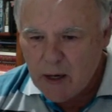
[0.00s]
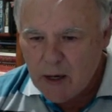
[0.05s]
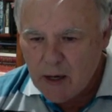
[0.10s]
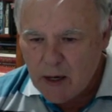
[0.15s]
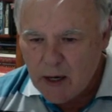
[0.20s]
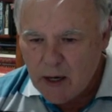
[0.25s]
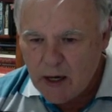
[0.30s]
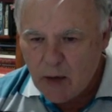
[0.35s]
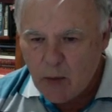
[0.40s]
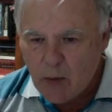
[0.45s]

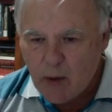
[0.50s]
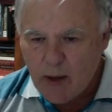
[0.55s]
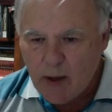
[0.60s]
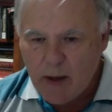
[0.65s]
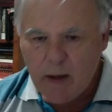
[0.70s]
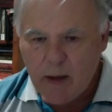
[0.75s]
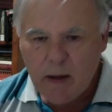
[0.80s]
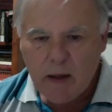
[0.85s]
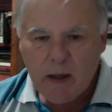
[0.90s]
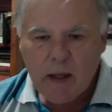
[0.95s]
Anyway,
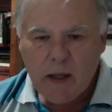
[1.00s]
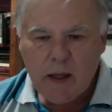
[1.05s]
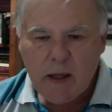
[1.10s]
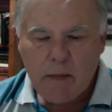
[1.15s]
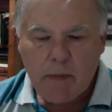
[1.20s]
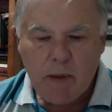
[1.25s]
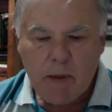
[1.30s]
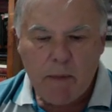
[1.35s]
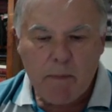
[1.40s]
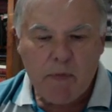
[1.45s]
he
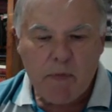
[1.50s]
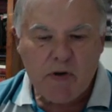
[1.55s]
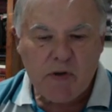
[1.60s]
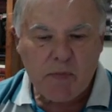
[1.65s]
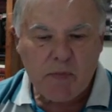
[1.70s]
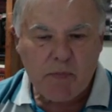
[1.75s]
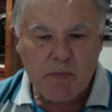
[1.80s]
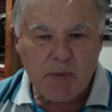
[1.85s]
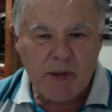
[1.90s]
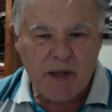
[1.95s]
played
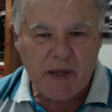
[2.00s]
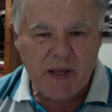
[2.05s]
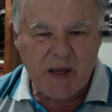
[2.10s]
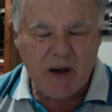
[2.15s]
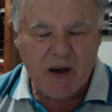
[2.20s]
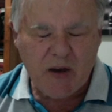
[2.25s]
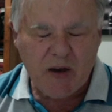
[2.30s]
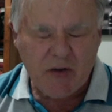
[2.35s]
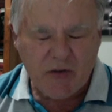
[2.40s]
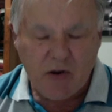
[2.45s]
bishop
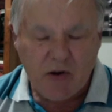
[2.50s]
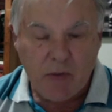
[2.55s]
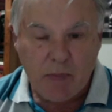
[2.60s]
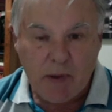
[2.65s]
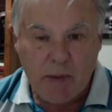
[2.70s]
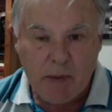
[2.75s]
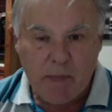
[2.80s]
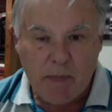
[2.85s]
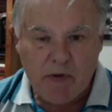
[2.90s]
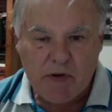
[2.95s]
I
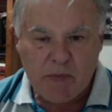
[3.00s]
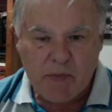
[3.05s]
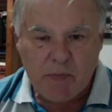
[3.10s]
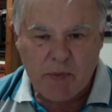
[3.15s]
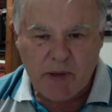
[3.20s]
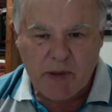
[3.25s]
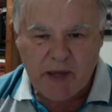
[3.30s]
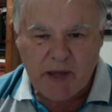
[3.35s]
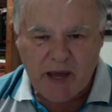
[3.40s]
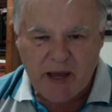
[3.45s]
played bishop
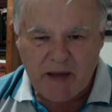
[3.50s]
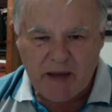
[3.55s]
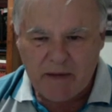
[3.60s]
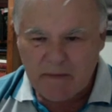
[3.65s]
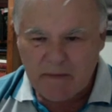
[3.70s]
b8.